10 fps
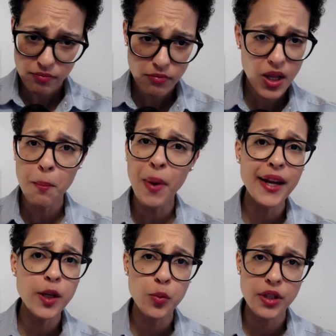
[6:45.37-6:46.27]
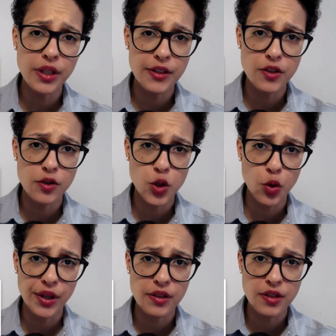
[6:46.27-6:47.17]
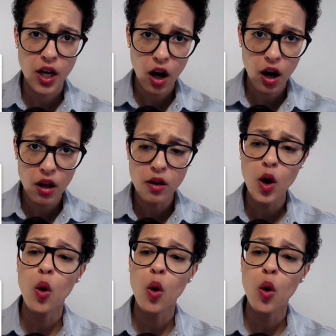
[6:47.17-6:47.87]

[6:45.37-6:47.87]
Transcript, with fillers: Mike really needs to join this call.